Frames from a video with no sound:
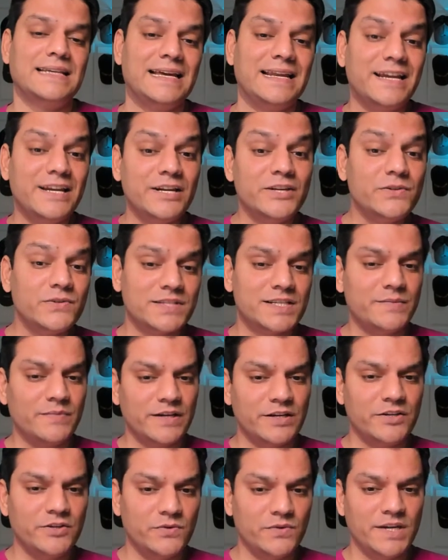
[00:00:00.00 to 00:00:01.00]
and I do see my
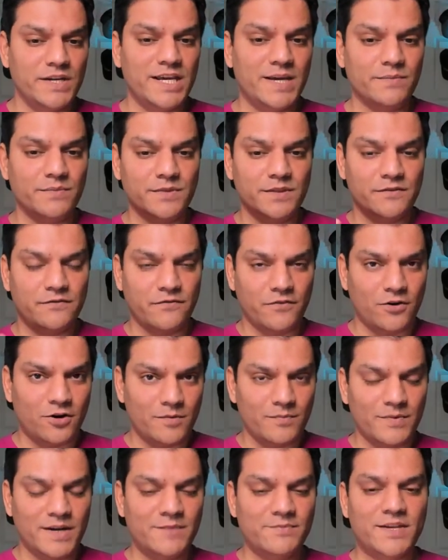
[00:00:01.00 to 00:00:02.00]
new name, the
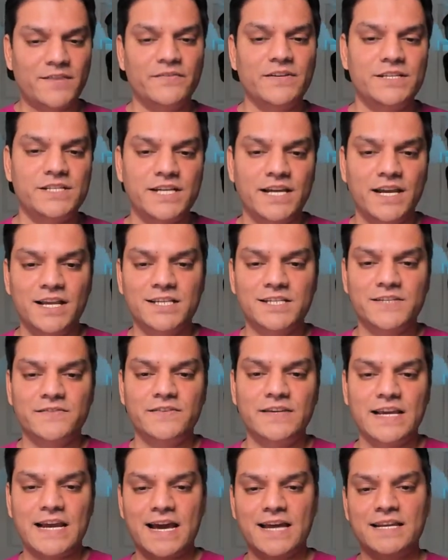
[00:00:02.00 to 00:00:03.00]
form name that we changed.
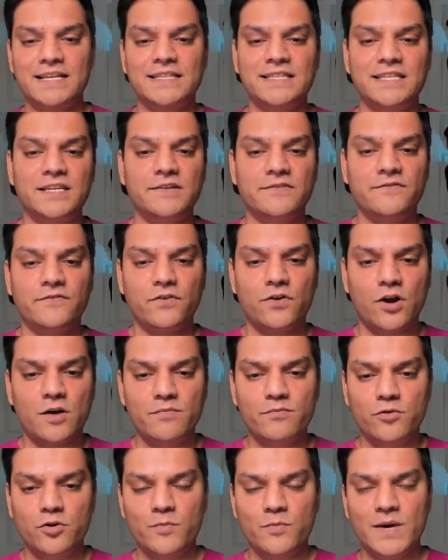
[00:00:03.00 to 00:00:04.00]
We added the from
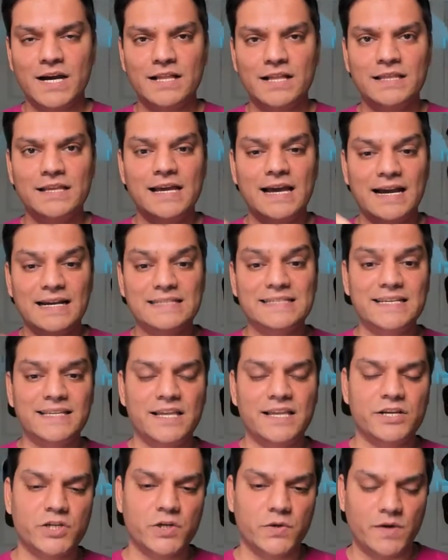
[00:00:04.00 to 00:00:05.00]
mobile. I see
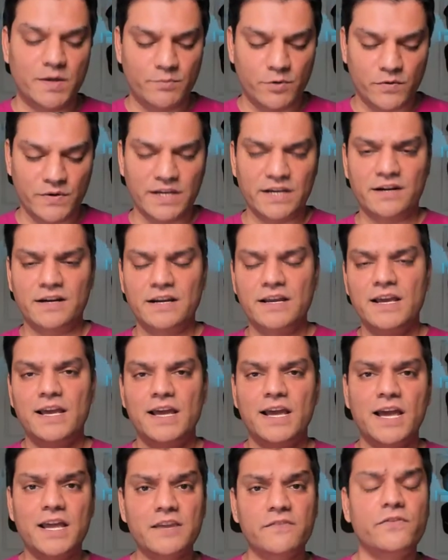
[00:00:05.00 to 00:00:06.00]
that show up over here.
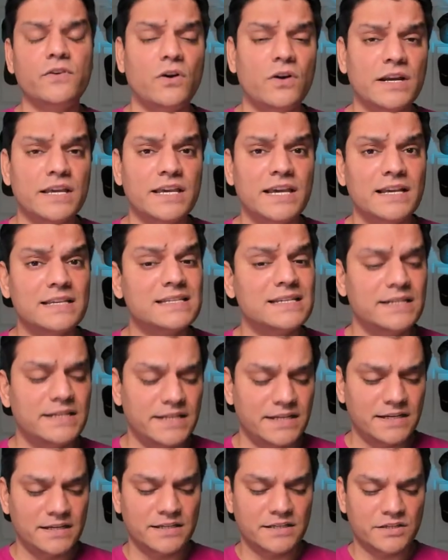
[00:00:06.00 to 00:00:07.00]
And if your case it
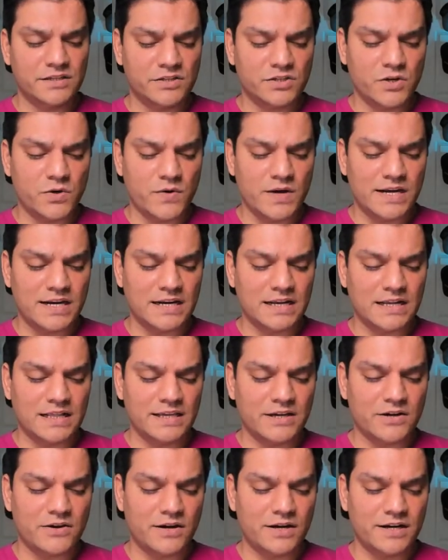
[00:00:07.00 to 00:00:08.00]
didn't, just go ahead and
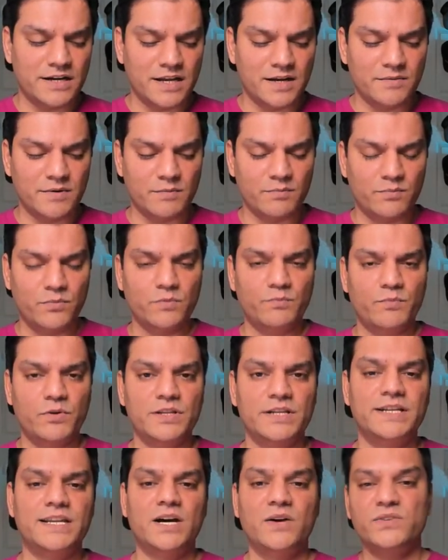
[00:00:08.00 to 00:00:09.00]
click on it and pull
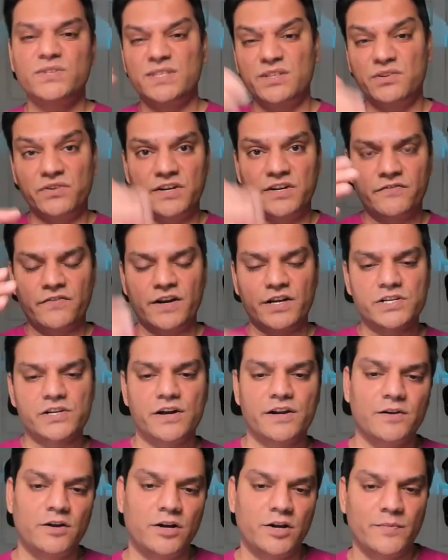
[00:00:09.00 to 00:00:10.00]
it down so the refresh
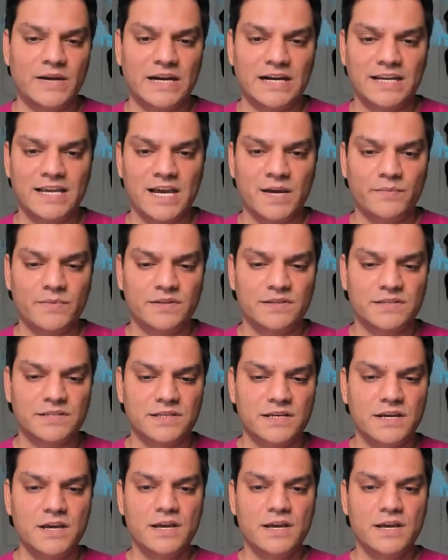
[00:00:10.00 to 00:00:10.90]
automatically happens.